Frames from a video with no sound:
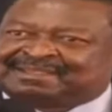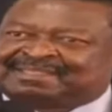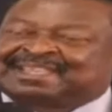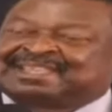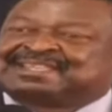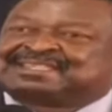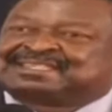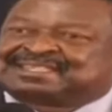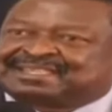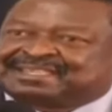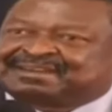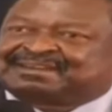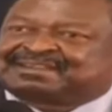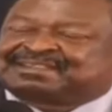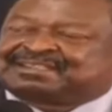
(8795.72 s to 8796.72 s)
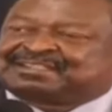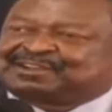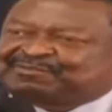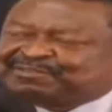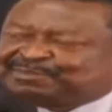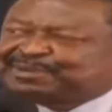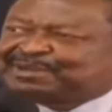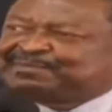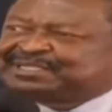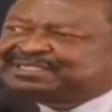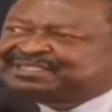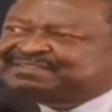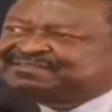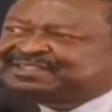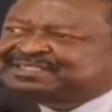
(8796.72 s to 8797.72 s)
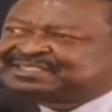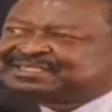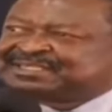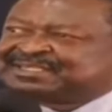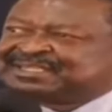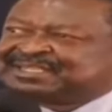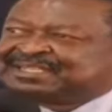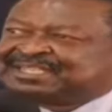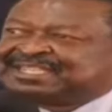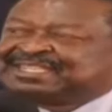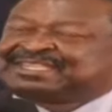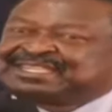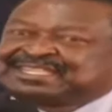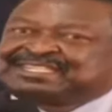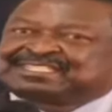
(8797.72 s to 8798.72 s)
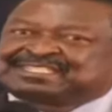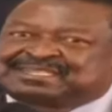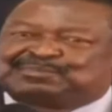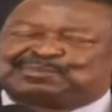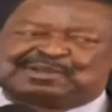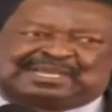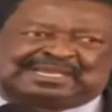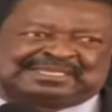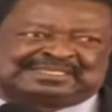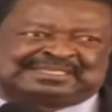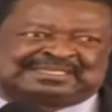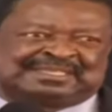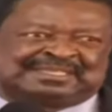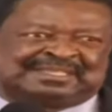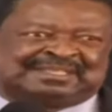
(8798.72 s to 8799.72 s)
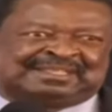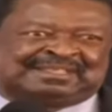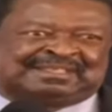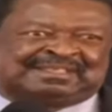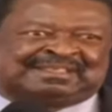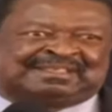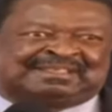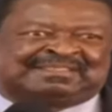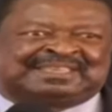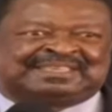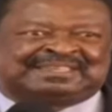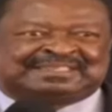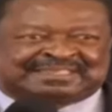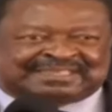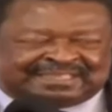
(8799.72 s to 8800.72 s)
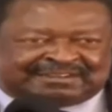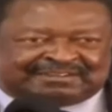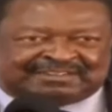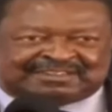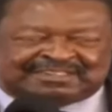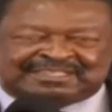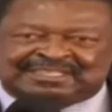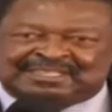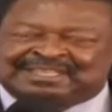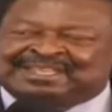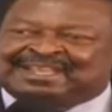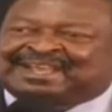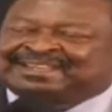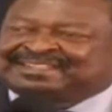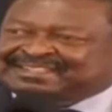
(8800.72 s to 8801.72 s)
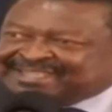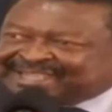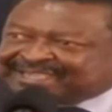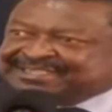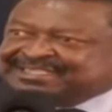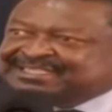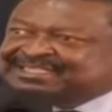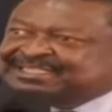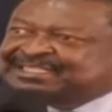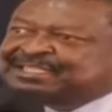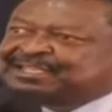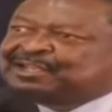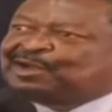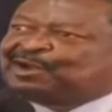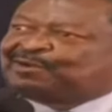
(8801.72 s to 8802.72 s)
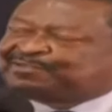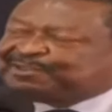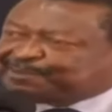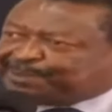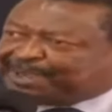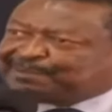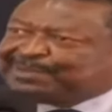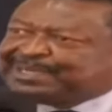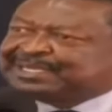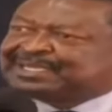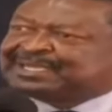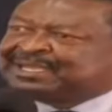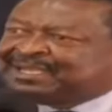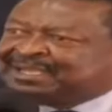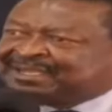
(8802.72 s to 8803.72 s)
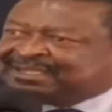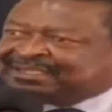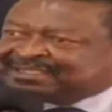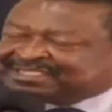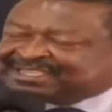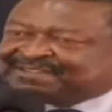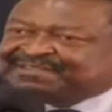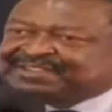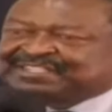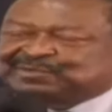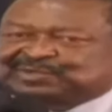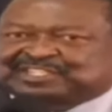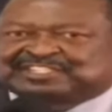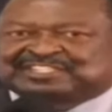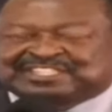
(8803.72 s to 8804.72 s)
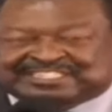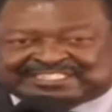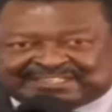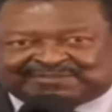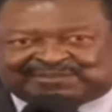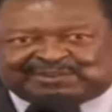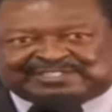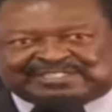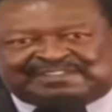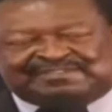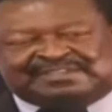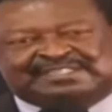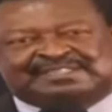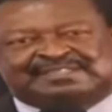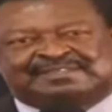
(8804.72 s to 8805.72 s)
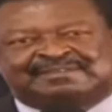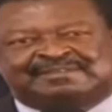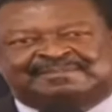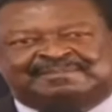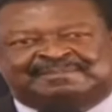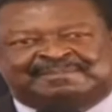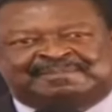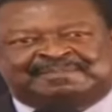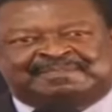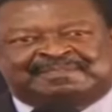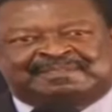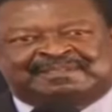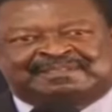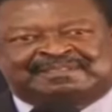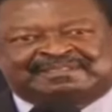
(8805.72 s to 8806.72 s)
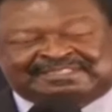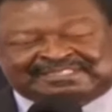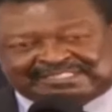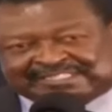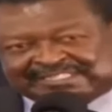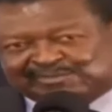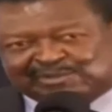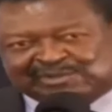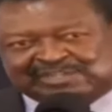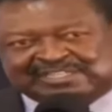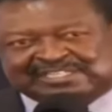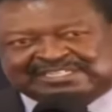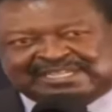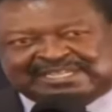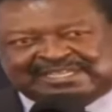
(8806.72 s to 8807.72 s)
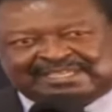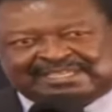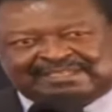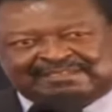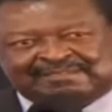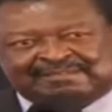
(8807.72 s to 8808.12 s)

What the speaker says: The integrity of the public service. He did symbolize the integrity and sanctity of the public service, which is the civil service. This is Simeon Nyachae.